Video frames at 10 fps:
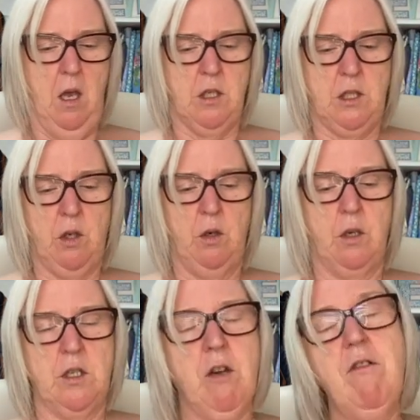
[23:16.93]
So,
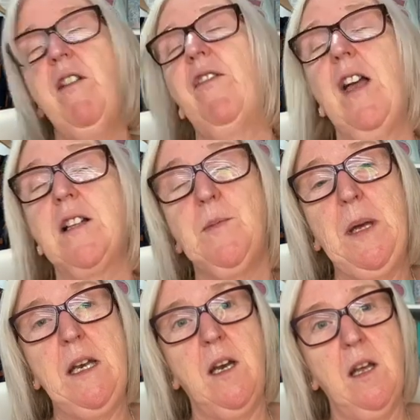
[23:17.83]
sorry if that's
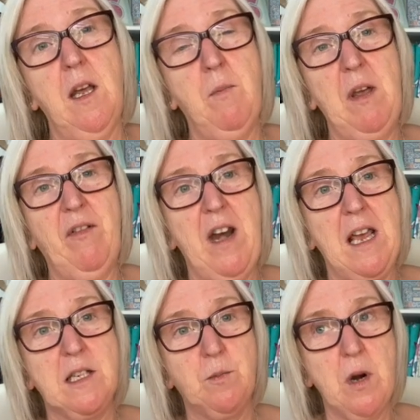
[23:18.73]
been a bit of an
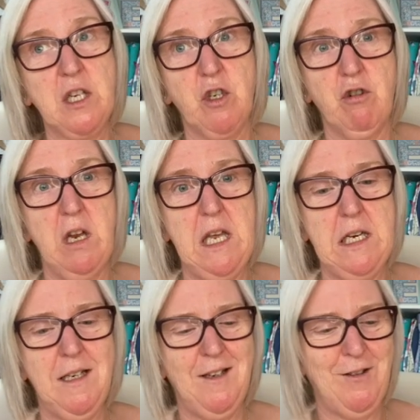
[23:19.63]
express
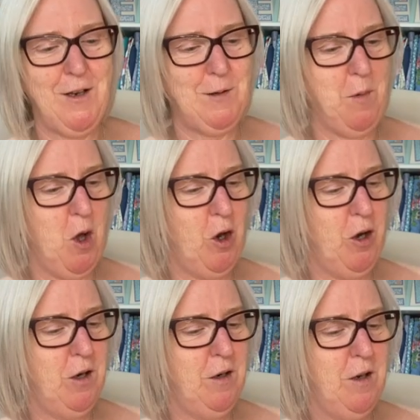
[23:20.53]
train this
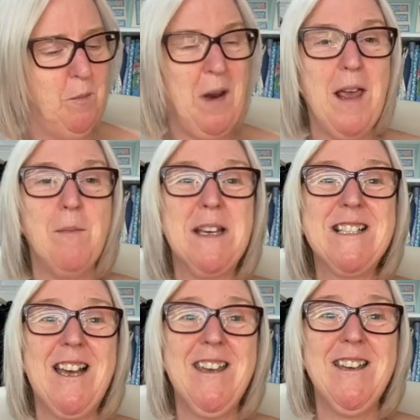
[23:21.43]
morning, but I am
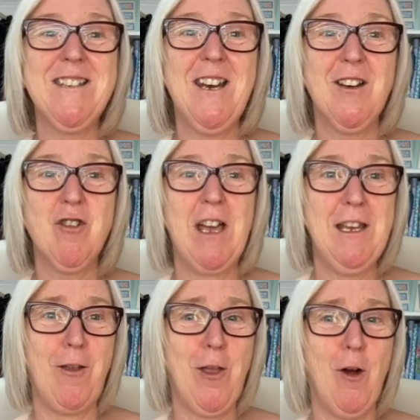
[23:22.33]
excited and I try and
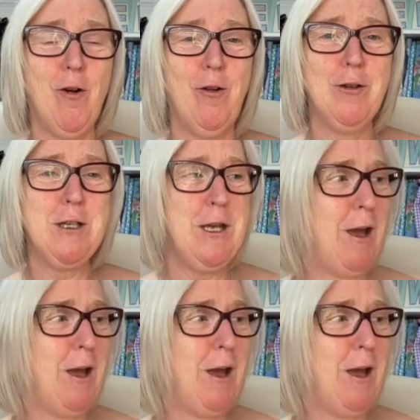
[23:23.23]
get that over to you.